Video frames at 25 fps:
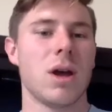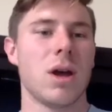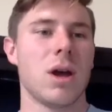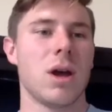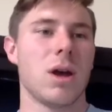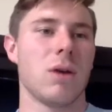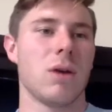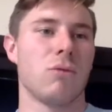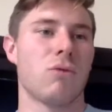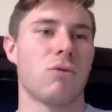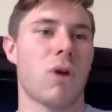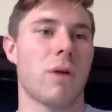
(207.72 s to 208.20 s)

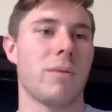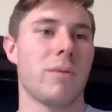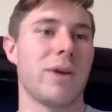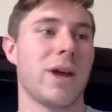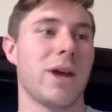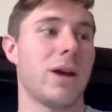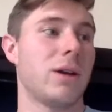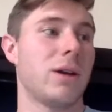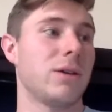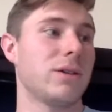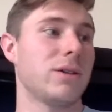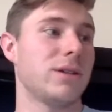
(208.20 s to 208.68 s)
Robbie
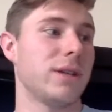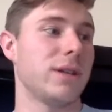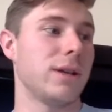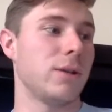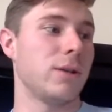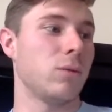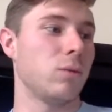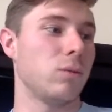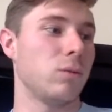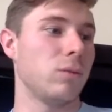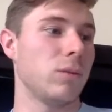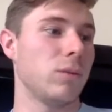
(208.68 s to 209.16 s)

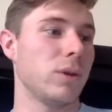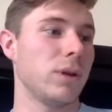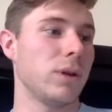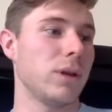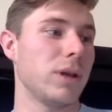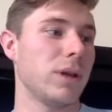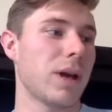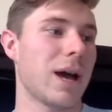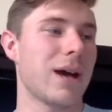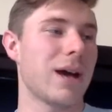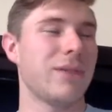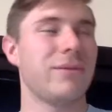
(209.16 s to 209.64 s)
Anderson
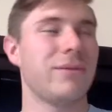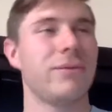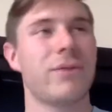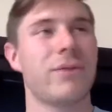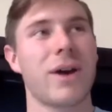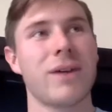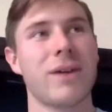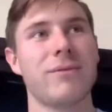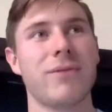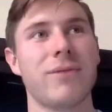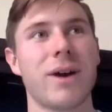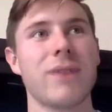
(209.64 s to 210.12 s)
had
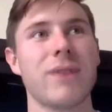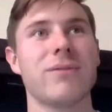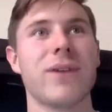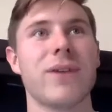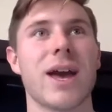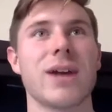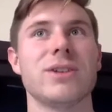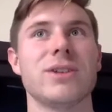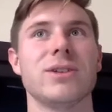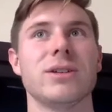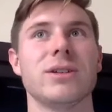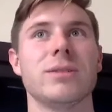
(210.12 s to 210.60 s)
five
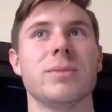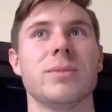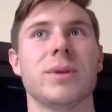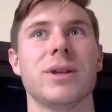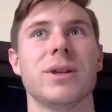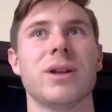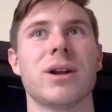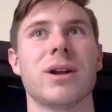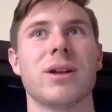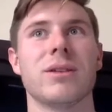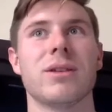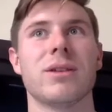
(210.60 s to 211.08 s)
catches, but
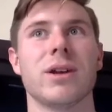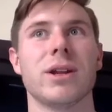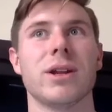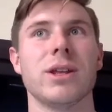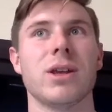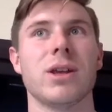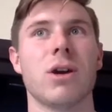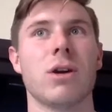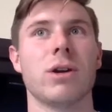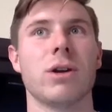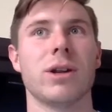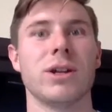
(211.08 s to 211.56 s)
not a ton of
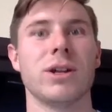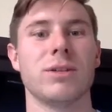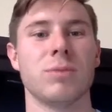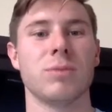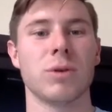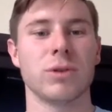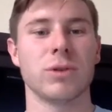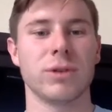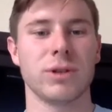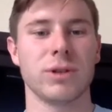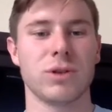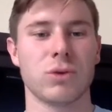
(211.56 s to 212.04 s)
yardage,
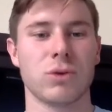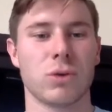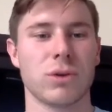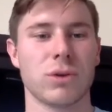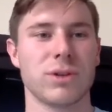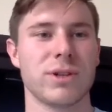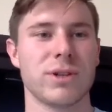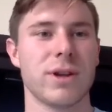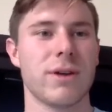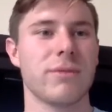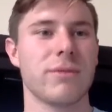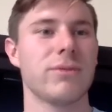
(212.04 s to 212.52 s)
mostly short
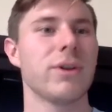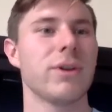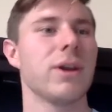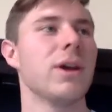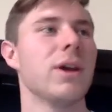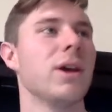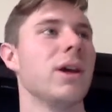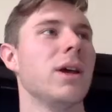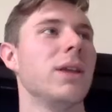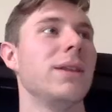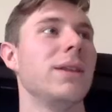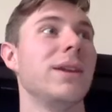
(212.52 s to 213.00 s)
stuff.
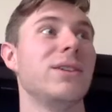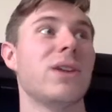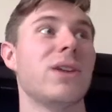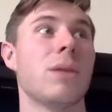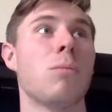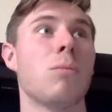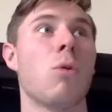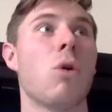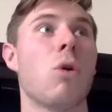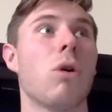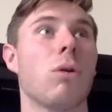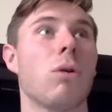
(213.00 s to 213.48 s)
DJ
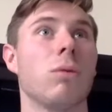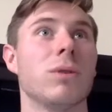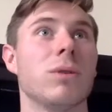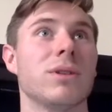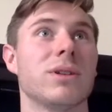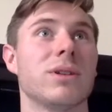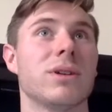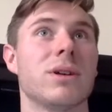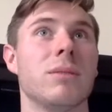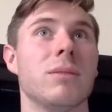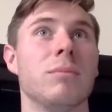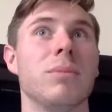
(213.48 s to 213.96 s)
Moore
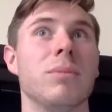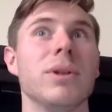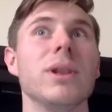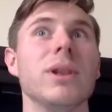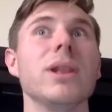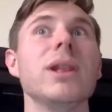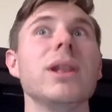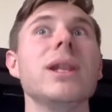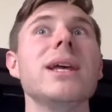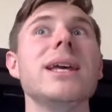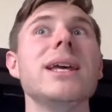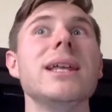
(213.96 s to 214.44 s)
was
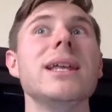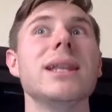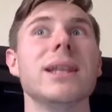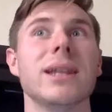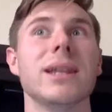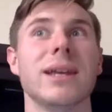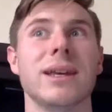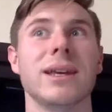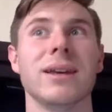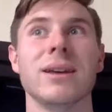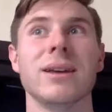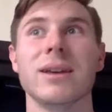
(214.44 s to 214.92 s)

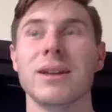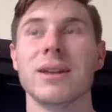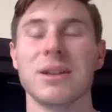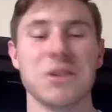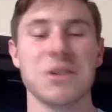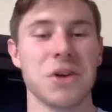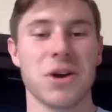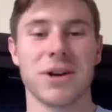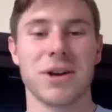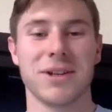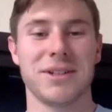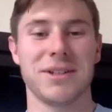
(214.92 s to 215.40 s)
completely
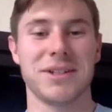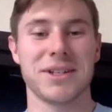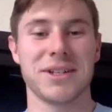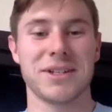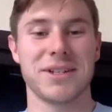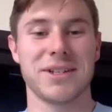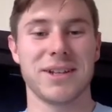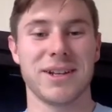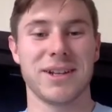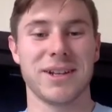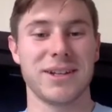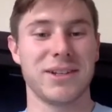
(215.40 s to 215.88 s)

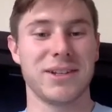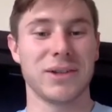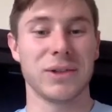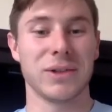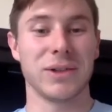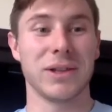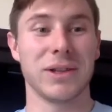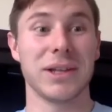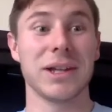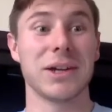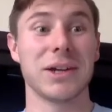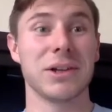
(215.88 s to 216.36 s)
non-existent
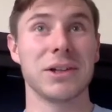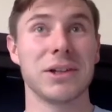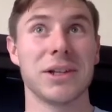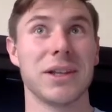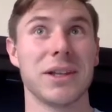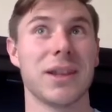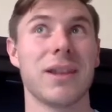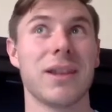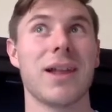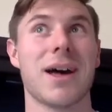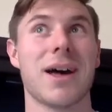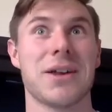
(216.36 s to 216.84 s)
until literally
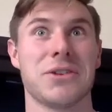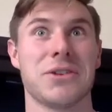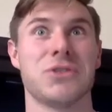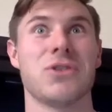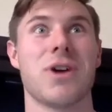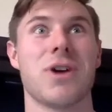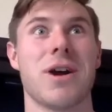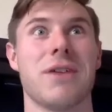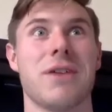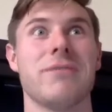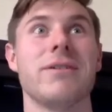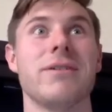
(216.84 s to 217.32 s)
the last
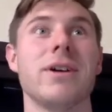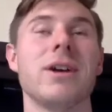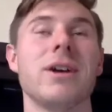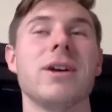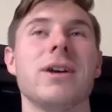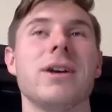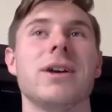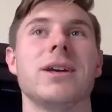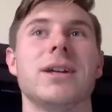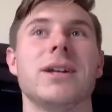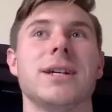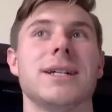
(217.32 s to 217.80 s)
drive.
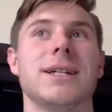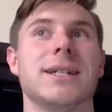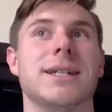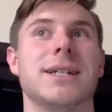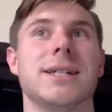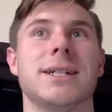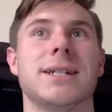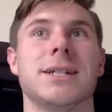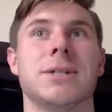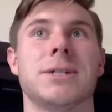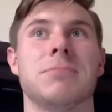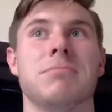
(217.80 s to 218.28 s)

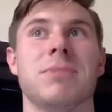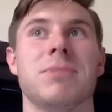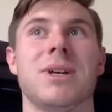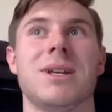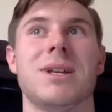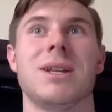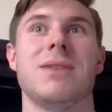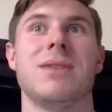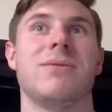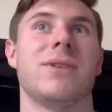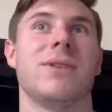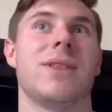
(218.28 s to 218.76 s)

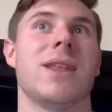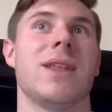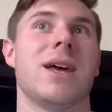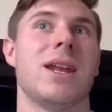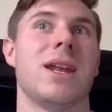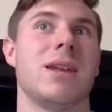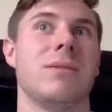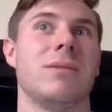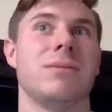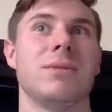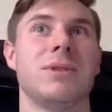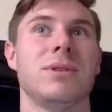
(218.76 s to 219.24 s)
And even then,
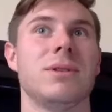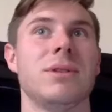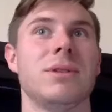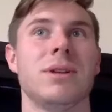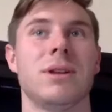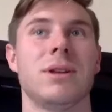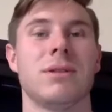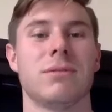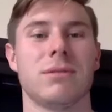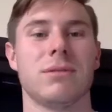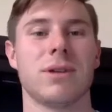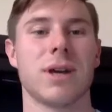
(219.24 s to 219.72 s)
it was,
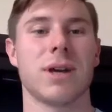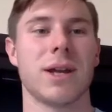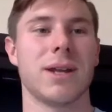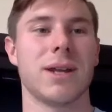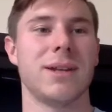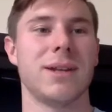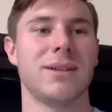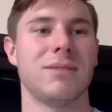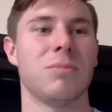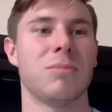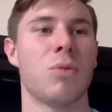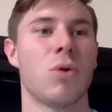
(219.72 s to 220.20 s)
kind of
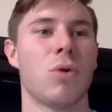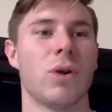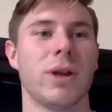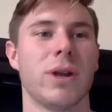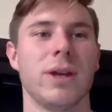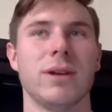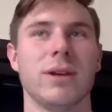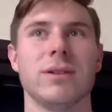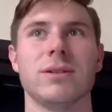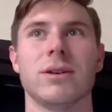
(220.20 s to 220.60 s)
disappointing.